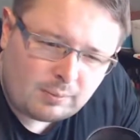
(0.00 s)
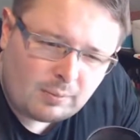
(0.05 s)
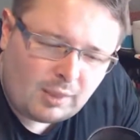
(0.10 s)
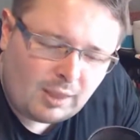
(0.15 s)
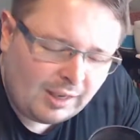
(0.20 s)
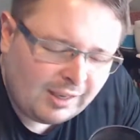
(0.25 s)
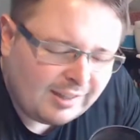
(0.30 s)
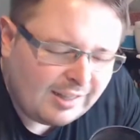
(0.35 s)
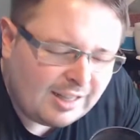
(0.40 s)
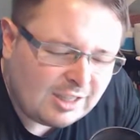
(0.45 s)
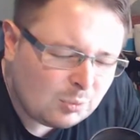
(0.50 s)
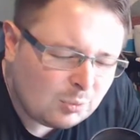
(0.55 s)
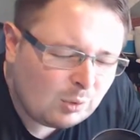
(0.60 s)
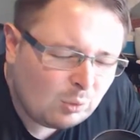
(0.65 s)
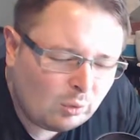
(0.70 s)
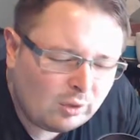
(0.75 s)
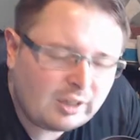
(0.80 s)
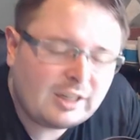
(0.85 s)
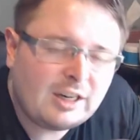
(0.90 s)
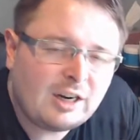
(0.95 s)
And that's been
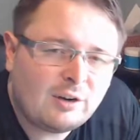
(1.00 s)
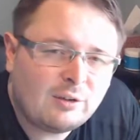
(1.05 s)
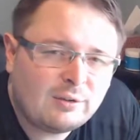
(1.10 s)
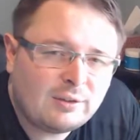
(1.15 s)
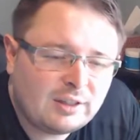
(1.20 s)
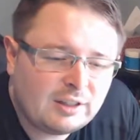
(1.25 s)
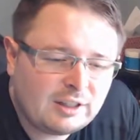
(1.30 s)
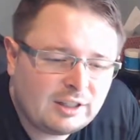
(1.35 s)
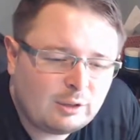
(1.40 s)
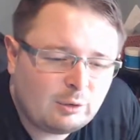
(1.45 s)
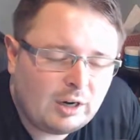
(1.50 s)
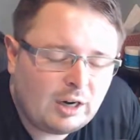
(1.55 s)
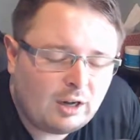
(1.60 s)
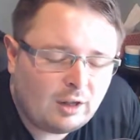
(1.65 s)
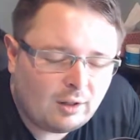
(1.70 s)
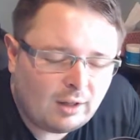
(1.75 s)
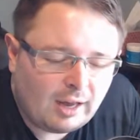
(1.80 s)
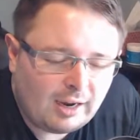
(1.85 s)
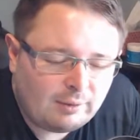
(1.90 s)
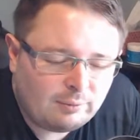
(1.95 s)
working out fairly
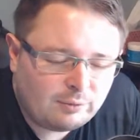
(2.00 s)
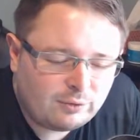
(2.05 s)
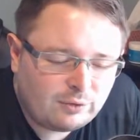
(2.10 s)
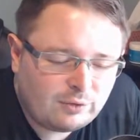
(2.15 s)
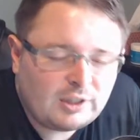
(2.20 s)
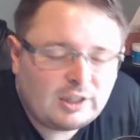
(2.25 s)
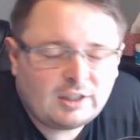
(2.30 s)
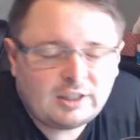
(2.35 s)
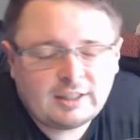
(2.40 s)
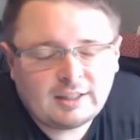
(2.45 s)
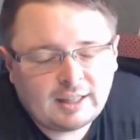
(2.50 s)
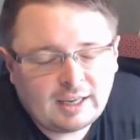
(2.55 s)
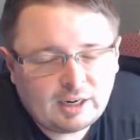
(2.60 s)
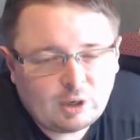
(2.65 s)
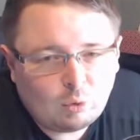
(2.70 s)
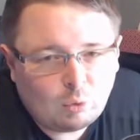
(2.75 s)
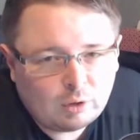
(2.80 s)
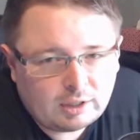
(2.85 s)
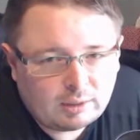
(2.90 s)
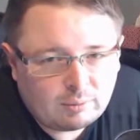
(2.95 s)
well. I'm feeling
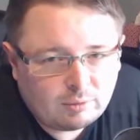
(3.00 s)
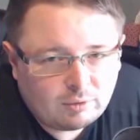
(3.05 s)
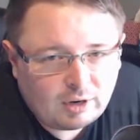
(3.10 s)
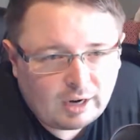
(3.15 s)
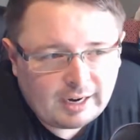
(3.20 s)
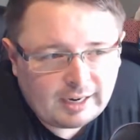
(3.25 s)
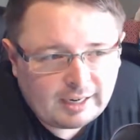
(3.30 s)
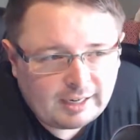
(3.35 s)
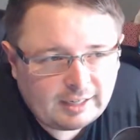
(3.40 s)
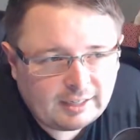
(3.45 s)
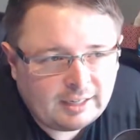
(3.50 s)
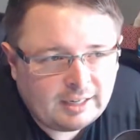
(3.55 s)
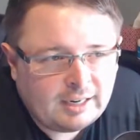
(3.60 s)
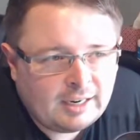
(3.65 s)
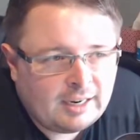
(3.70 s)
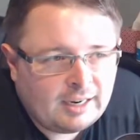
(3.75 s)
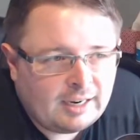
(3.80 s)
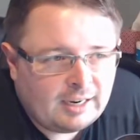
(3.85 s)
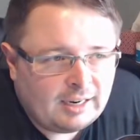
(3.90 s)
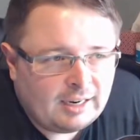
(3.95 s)
like what I'm writing
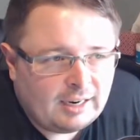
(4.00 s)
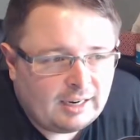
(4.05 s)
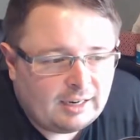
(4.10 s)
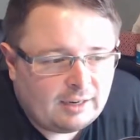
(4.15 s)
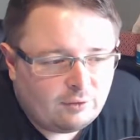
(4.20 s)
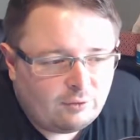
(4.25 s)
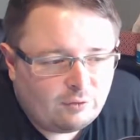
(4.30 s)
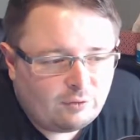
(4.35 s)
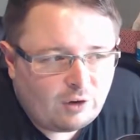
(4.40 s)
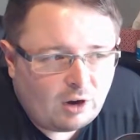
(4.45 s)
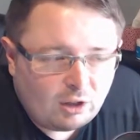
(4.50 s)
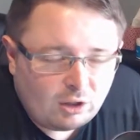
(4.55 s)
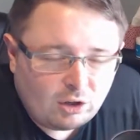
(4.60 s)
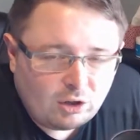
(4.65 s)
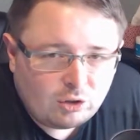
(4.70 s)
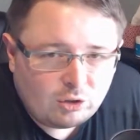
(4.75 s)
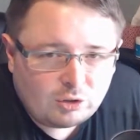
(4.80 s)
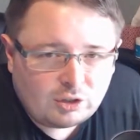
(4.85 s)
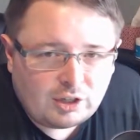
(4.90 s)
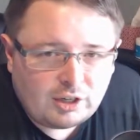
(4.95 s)

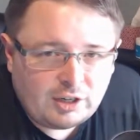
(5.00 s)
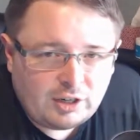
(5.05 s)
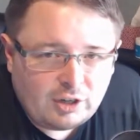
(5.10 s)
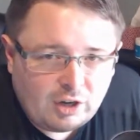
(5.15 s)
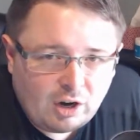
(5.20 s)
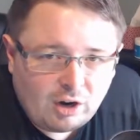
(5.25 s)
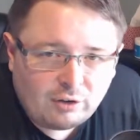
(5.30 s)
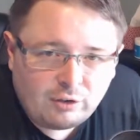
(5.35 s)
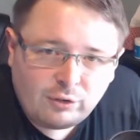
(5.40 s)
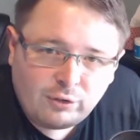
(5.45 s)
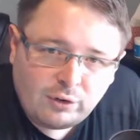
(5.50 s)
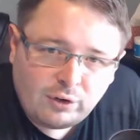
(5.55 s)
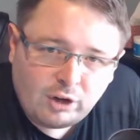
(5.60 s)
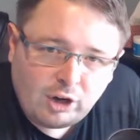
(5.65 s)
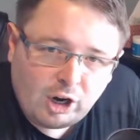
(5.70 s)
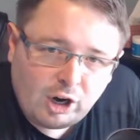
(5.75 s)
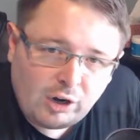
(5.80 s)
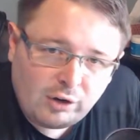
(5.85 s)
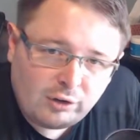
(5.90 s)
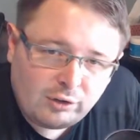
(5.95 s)
follows enough
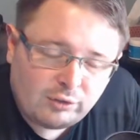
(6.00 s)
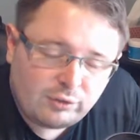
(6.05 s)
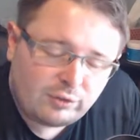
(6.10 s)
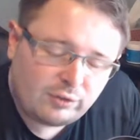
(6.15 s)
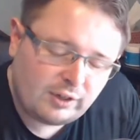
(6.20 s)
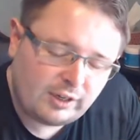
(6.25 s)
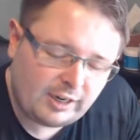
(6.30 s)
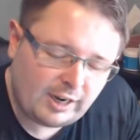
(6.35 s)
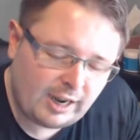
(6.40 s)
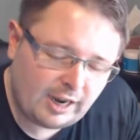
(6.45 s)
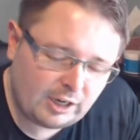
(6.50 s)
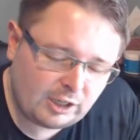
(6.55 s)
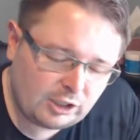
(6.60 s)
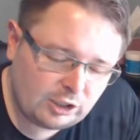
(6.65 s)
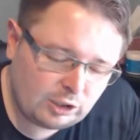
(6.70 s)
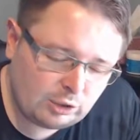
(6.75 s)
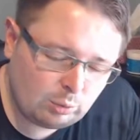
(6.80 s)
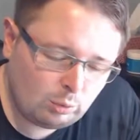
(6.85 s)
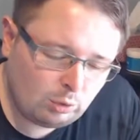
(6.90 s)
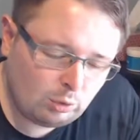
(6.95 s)
of an
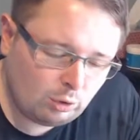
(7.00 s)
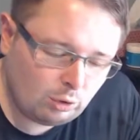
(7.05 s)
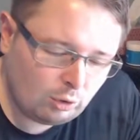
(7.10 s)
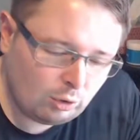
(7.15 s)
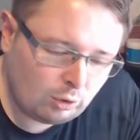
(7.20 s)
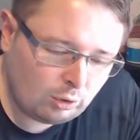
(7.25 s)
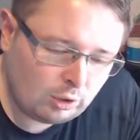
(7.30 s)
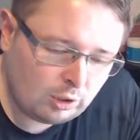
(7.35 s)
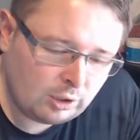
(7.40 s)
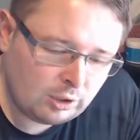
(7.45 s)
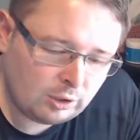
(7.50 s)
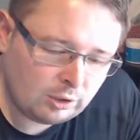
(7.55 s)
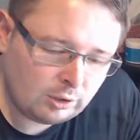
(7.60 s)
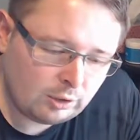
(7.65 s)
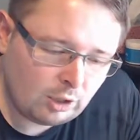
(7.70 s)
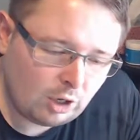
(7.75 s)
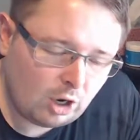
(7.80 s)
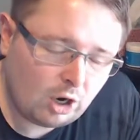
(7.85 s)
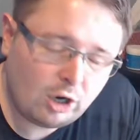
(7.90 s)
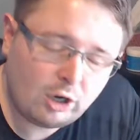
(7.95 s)
actual
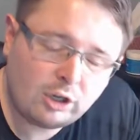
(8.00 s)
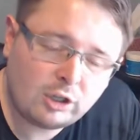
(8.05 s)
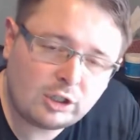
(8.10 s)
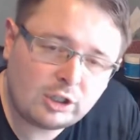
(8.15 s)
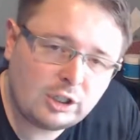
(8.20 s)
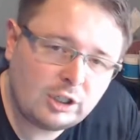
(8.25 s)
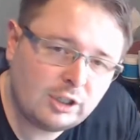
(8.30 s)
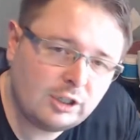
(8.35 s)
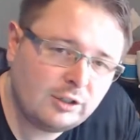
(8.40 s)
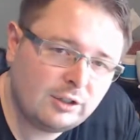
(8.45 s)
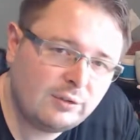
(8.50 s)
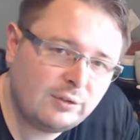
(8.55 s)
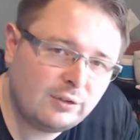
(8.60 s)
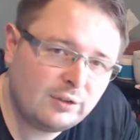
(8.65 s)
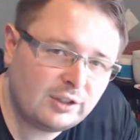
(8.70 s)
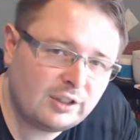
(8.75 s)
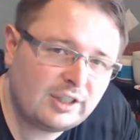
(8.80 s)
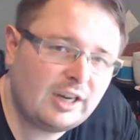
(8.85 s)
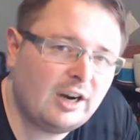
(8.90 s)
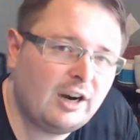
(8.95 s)
arc for
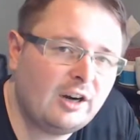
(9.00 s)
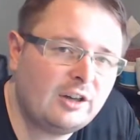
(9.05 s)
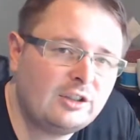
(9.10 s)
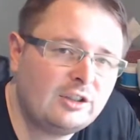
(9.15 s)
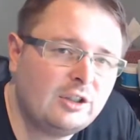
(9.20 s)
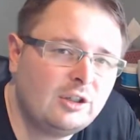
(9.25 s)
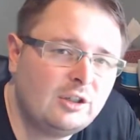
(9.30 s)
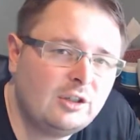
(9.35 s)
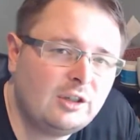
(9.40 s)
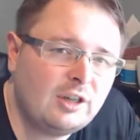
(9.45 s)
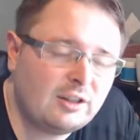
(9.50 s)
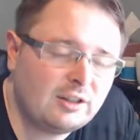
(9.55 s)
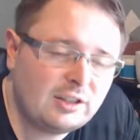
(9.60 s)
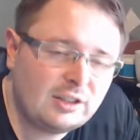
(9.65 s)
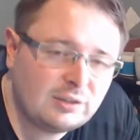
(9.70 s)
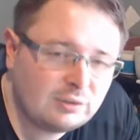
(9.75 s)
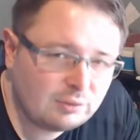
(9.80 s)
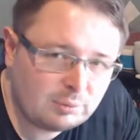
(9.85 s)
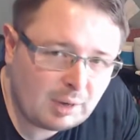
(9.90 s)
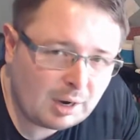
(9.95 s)
the character, at
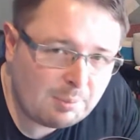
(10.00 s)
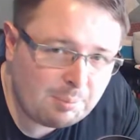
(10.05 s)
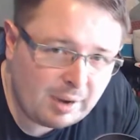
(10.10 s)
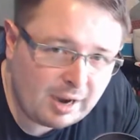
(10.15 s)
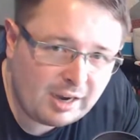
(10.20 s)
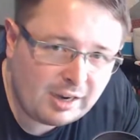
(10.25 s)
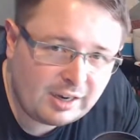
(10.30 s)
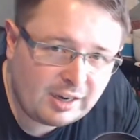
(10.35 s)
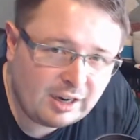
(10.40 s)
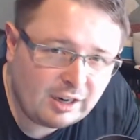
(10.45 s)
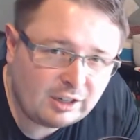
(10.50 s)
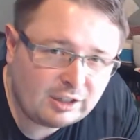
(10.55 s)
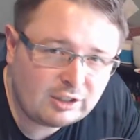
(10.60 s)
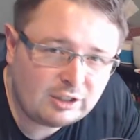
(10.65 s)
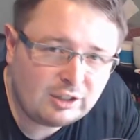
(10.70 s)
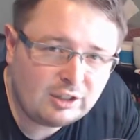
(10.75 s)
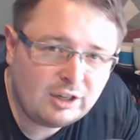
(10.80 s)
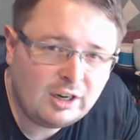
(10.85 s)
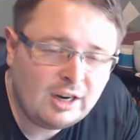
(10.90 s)
least for my main character,